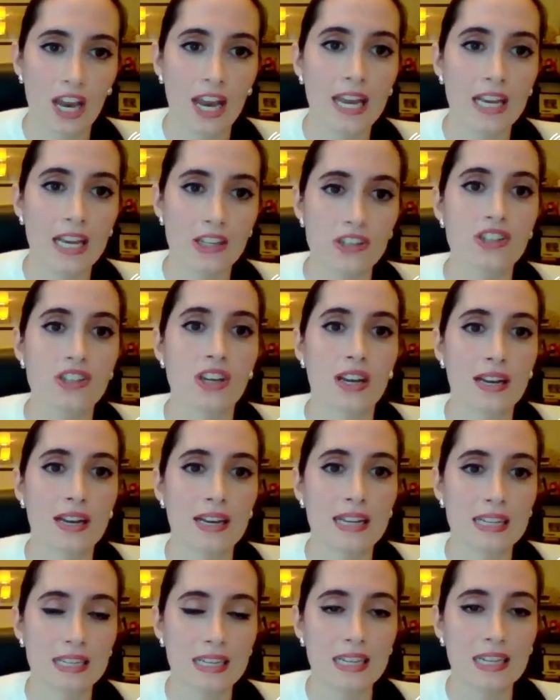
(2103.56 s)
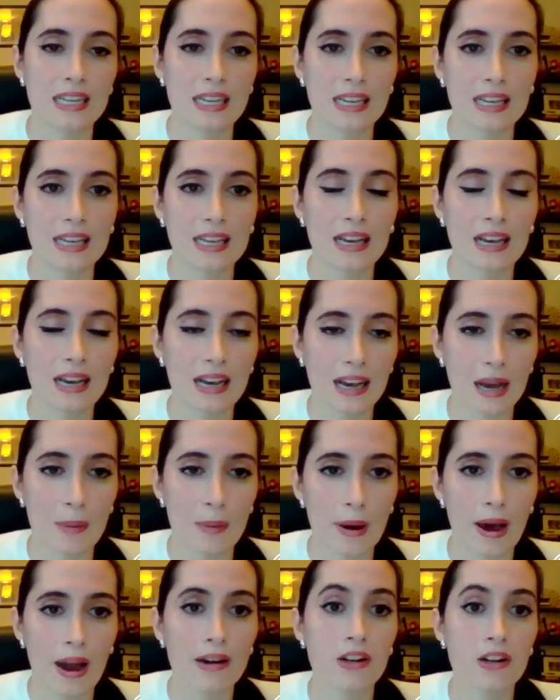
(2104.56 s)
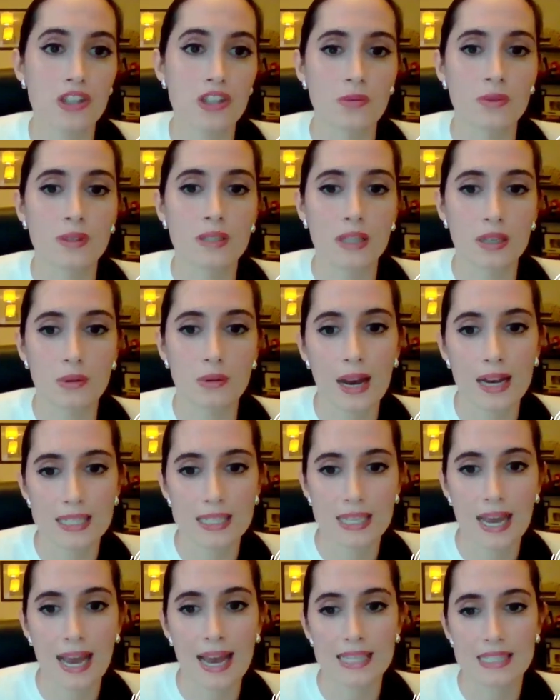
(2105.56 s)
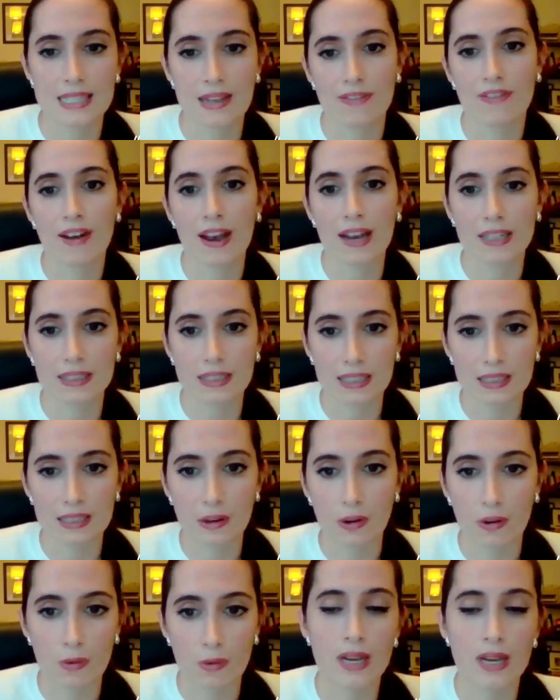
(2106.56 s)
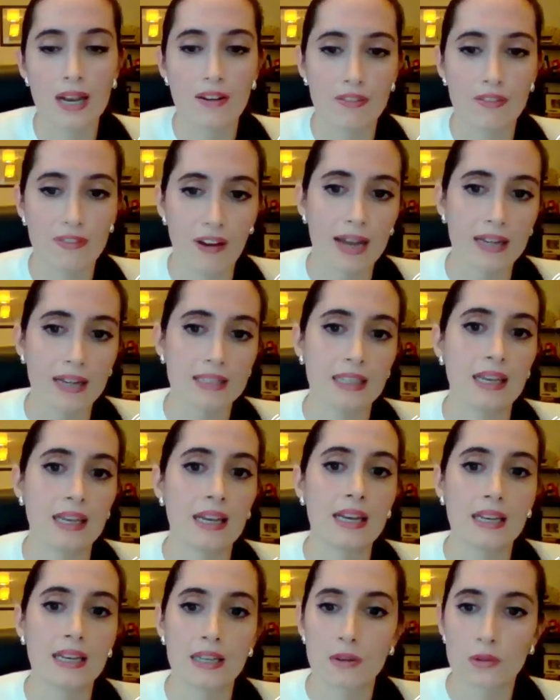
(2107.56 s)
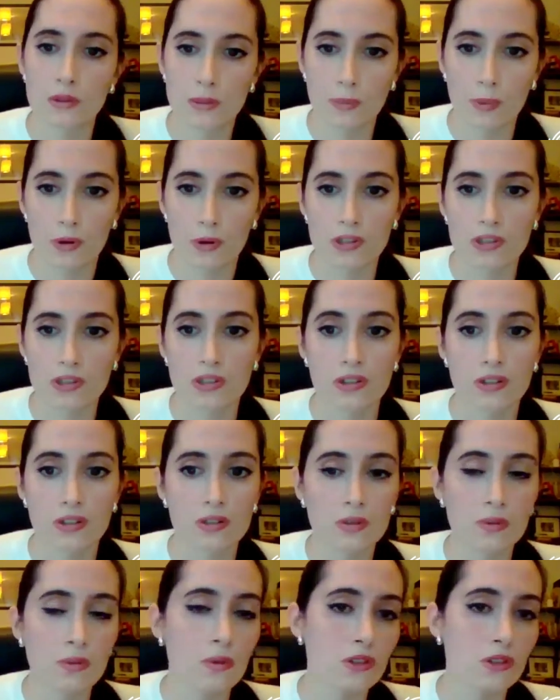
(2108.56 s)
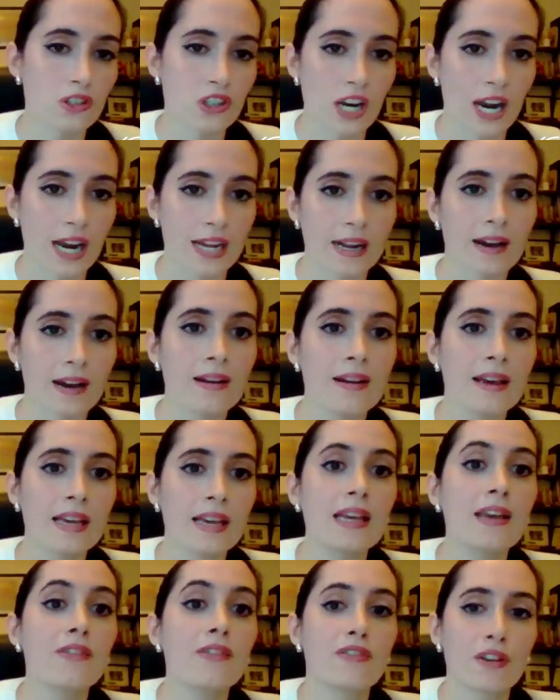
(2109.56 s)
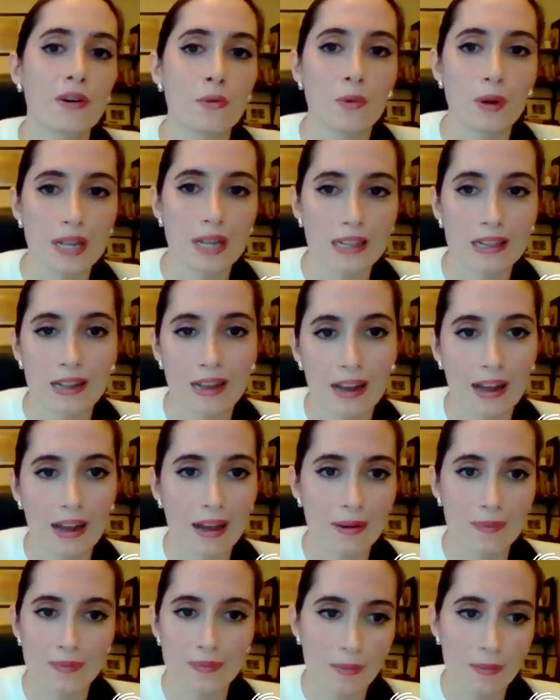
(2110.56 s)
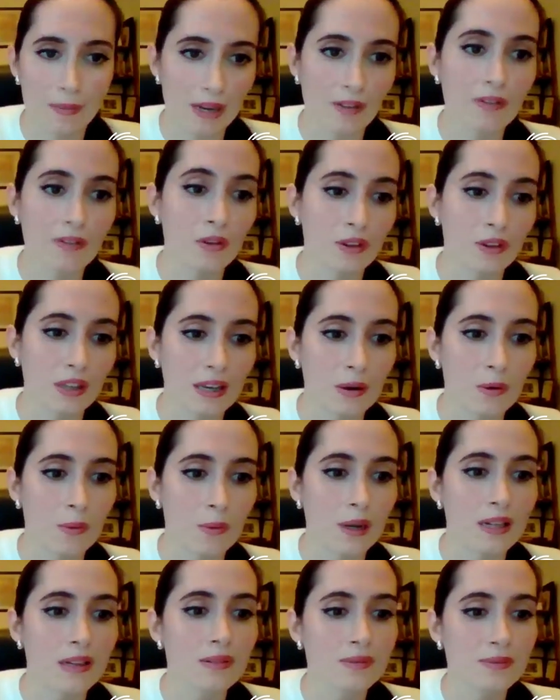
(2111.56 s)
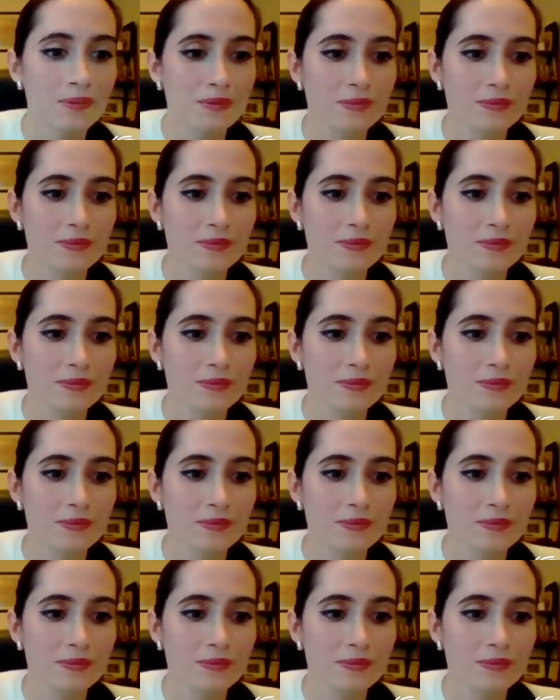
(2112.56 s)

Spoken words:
change in the partnership with the US has affected or will affect the EU's posture toward China, if it will? I mean, if you think it will.